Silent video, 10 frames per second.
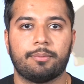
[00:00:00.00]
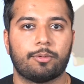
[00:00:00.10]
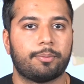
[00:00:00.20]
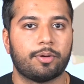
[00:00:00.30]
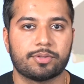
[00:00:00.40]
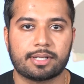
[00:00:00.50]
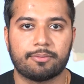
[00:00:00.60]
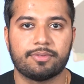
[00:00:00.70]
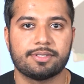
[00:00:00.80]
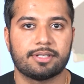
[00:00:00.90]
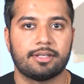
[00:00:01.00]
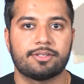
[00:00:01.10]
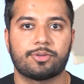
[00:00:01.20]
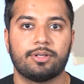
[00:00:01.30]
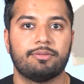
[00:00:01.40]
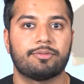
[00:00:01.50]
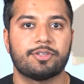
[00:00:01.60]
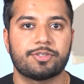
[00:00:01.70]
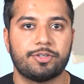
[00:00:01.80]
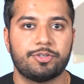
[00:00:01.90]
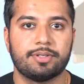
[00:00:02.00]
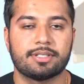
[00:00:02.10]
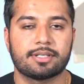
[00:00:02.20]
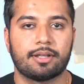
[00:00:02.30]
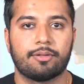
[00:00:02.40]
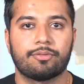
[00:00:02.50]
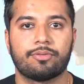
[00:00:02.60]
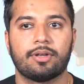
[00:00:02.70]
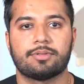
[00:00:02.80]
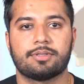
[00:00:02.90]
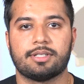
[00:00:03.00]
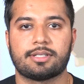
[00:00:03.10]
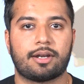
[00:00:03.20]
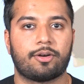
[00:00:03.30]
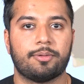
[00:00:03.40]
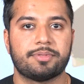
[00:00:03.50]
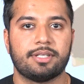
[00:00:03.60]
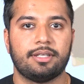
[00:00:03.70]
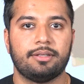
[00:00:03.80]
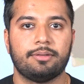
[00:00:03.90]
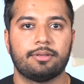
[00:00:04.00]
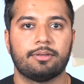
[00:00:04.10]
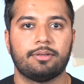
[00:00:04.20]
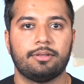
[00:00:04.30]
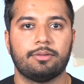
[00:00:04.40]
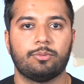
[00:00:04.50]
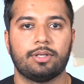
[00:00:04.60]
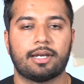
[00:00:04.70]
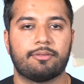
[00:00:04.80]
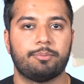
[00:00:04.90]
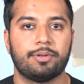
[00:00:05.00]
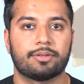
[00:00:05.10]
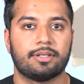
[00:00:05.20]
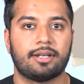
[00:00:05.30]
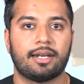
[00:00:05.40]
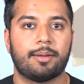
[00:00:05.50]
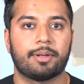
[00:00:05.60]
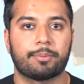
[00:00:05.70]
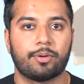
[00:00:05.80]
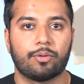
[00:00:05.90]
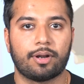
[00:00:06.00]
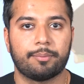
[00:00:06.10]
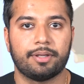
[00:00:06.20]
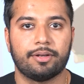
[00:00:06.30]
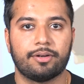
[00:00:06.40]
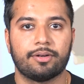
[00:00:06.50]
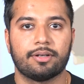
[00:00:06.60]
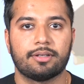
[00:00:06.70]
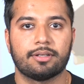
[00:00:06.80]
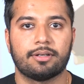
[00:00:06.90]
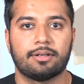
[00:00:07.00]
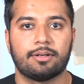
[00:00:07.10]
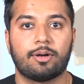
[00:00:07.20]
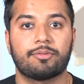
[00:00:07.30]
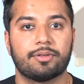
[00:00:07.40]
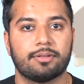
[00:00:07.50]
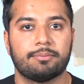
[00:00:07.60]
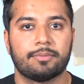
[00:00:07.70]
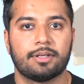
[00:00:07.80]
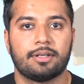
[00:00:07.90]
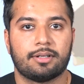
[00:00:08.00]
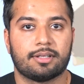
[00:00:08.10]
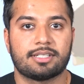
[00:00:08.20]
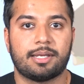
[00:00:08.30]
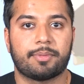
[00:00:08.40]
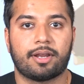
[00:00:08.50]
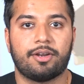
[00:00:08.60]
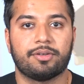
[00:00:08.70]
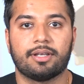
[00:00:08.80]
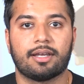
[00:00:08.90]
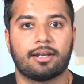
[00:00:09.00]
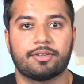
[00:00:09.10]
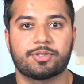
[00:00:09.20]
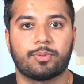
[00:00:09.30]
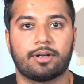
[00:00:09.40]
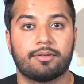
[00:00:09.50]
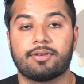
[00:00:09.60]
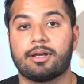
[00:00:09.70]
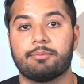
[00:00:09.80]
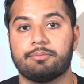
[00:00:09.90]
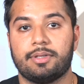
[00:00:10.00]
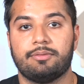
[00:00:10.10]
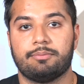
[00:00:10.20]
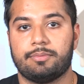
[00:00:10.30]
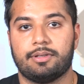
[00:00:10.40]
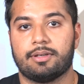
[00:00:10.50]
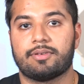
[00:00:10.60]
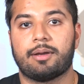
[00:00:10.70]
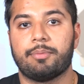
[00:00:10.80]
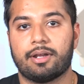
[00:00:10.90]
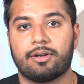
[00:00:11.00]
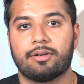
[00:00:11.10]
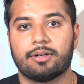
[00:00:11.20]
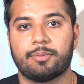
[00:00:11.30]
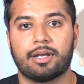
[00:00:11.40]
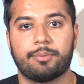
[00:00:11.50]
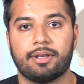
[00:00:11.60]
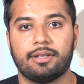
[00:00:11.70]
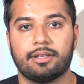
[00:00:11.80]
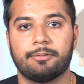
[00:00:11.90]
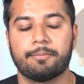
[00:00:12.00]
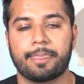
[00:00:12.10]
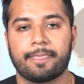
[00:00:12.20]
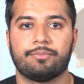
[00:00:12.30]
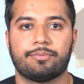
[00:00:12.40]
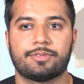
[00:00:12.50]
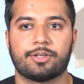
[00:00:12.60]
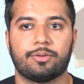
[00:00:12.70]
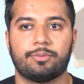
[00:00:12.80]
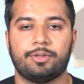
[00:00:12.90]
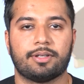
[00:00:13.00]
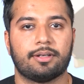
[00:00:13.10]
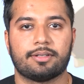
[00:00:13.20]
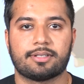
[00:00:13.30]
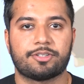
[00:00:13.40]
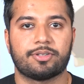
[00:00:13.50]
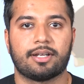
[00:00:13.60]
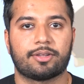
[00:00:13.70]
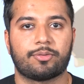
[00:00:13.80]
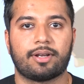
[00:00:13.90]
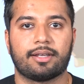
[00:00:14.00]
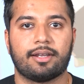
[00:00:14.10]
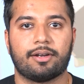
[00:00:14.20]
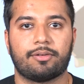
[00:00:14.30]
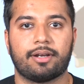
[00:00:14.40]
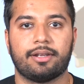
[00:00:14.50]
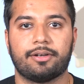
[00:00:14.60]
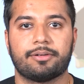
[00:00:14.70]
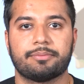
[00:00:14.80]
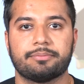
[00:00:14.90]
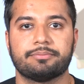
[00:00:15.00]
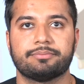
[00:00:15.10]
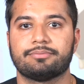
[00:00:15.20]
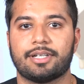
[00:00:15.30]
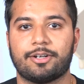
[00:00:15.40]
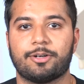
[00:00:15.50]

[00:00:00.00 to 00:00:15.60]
or post-op visits, or even for surgery itself. Since at RMC, we have built a dynamic program here to offer the same care you can get elsewhere, if not better, in my opinion. So you can essentially get the right care right here at